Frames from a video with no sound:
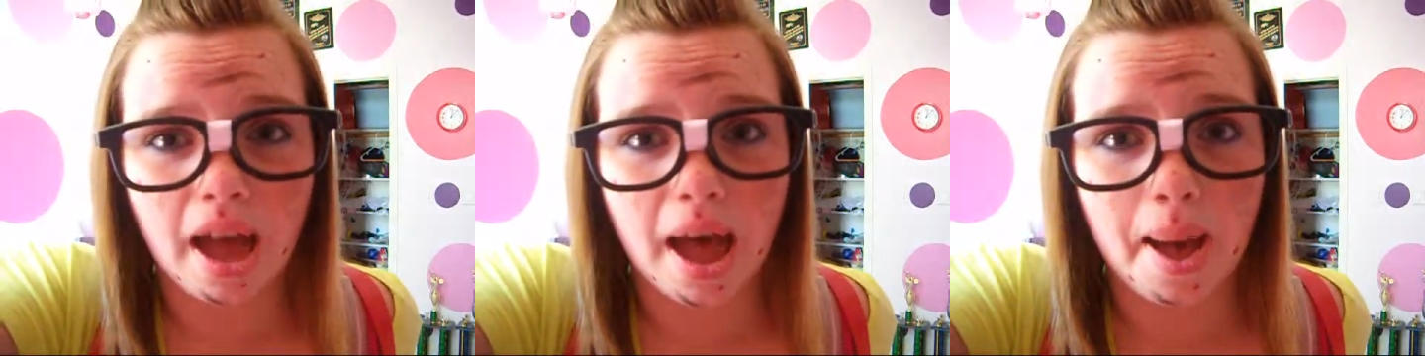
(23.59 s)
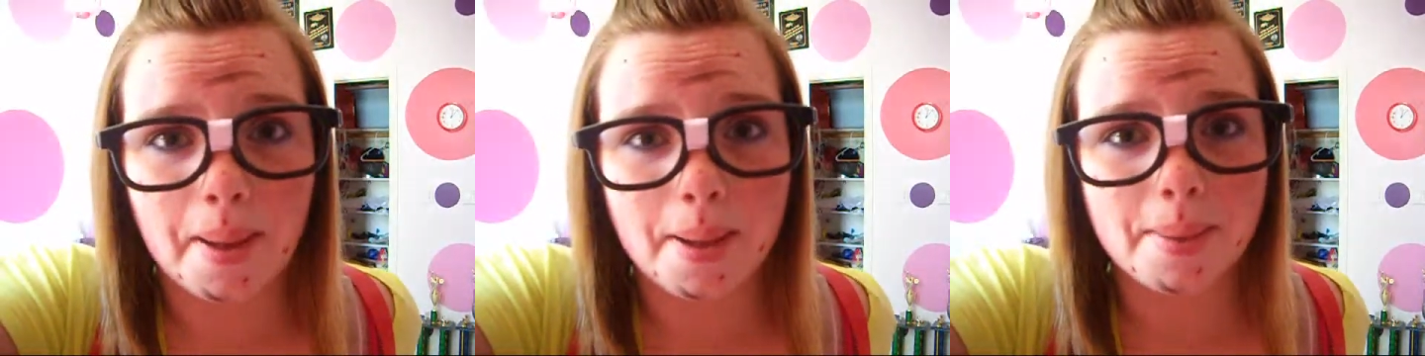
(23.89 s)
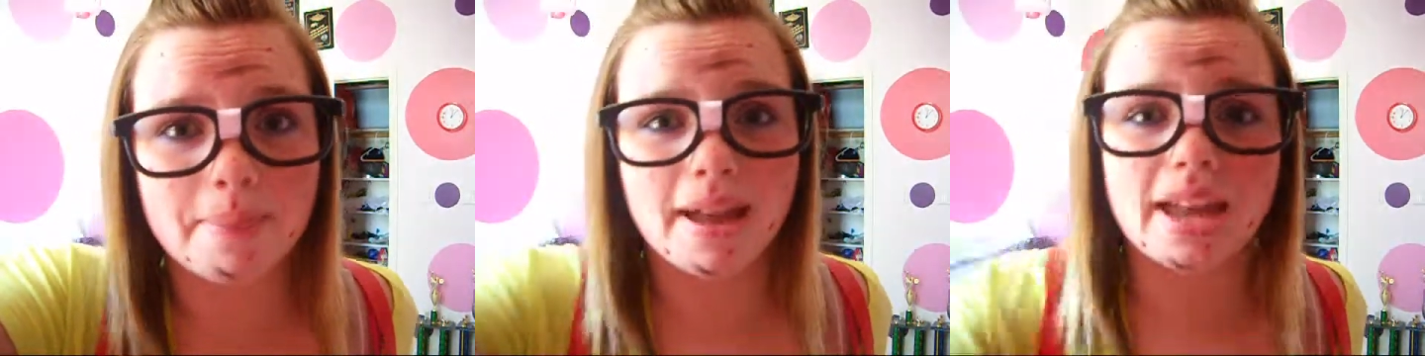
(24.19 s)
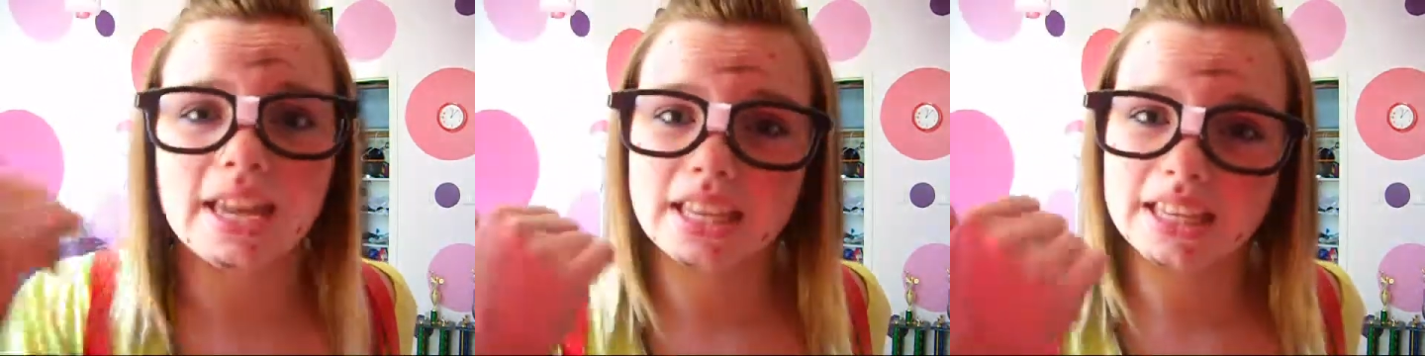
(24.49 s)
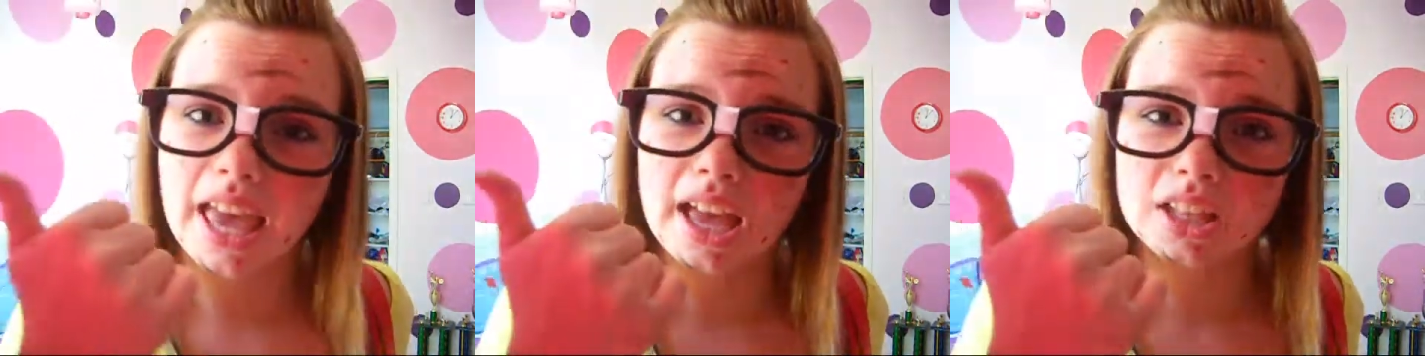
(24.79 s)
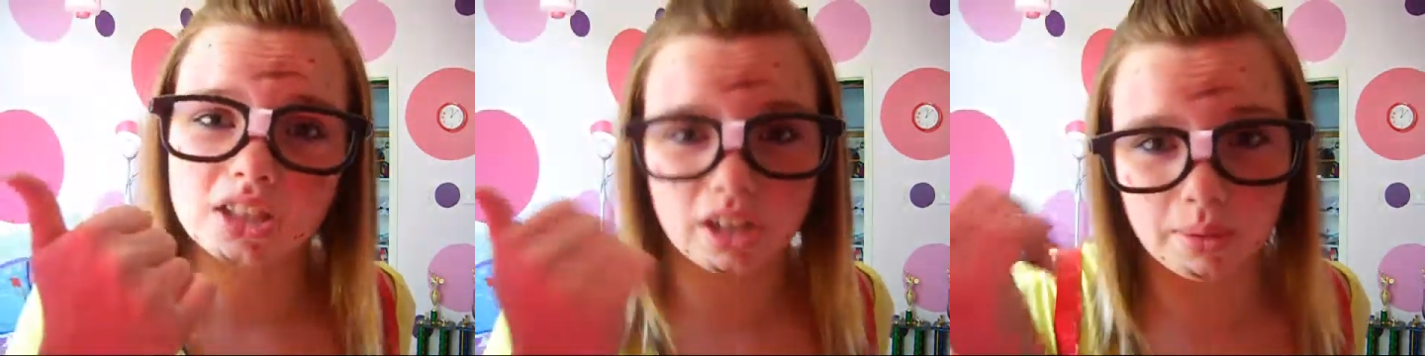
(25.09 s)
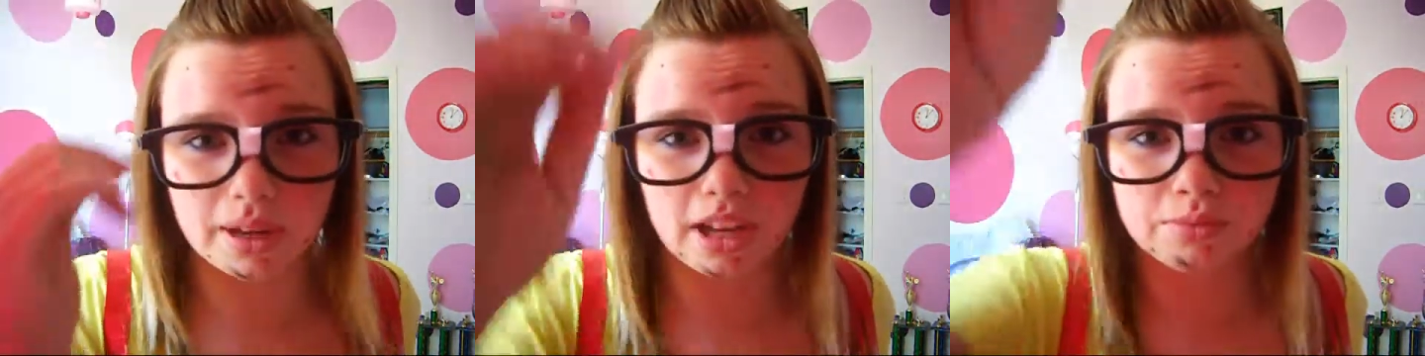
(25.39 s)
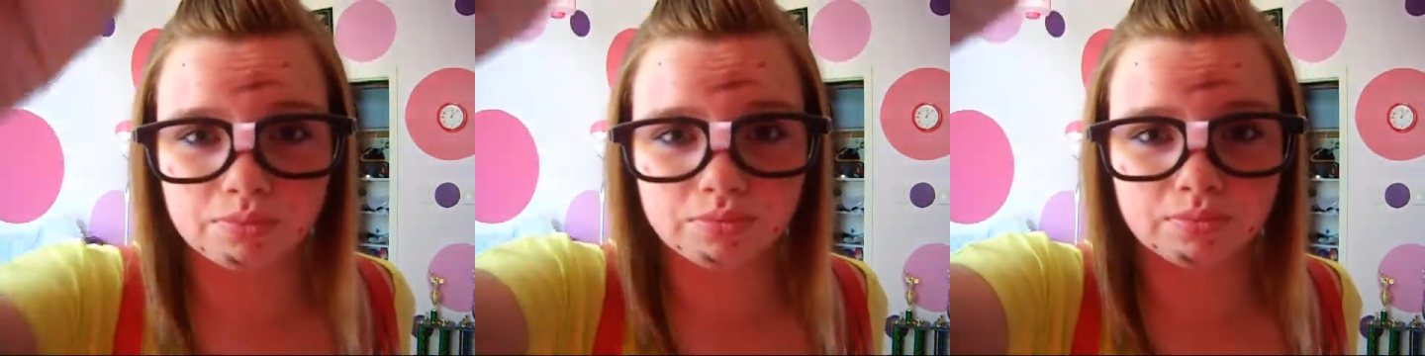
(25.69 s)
But yeah, so here we go.